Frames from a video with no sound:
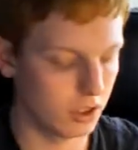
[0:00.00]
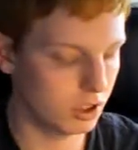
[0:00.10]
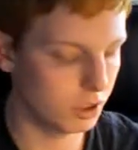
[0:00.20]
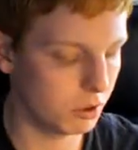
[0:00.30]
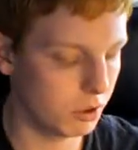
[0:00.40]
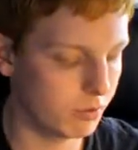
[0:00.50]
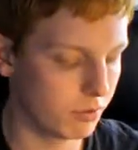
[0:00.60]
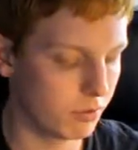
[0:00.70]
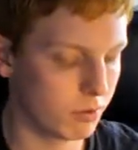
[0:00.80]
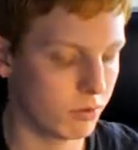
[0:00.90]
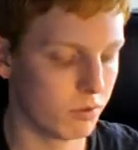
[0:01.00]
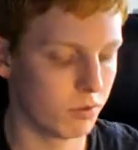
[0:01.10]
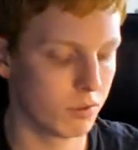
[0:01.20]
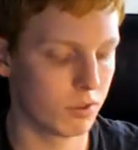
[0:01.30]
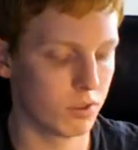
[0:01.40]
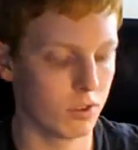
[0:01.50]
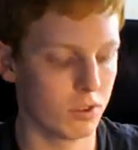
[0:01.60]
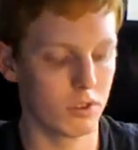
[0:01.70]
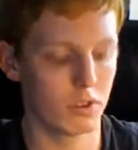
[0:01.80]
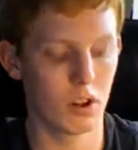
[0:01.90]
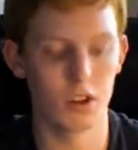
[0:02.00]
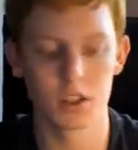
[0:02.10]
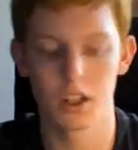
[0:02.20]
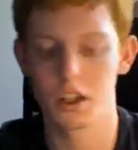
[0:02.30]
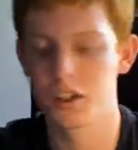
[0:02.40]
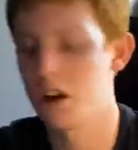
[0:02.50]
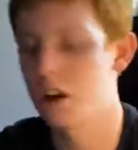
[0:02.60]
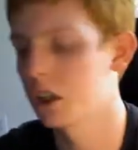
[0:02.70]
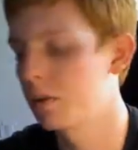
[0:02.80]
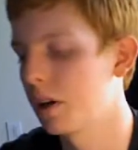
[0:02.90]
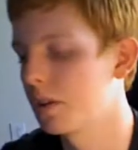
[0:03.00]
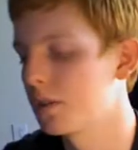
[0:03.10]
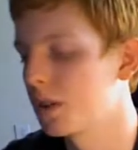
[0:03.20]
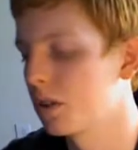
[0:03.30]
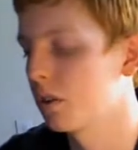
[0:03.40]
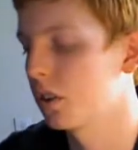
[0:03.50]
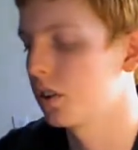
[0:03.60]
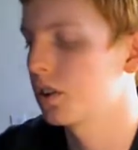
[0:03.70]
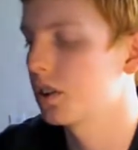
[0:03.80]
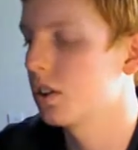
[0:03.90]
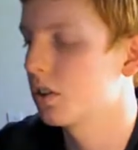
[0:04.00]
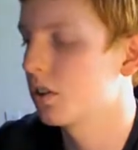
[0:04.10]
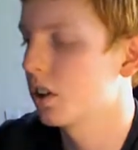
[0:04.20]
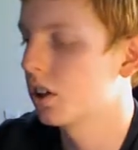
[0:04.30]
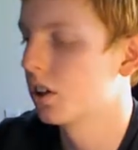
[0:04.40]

Anyway, sorry, just kind of talking about stuff while the tea is ready.